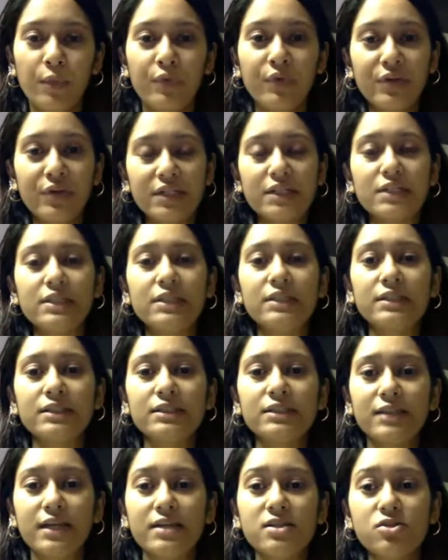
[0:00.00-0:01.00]
in the
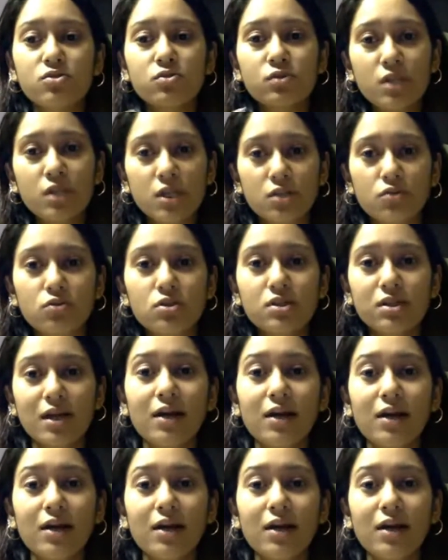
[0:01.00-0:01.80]
sense you need to start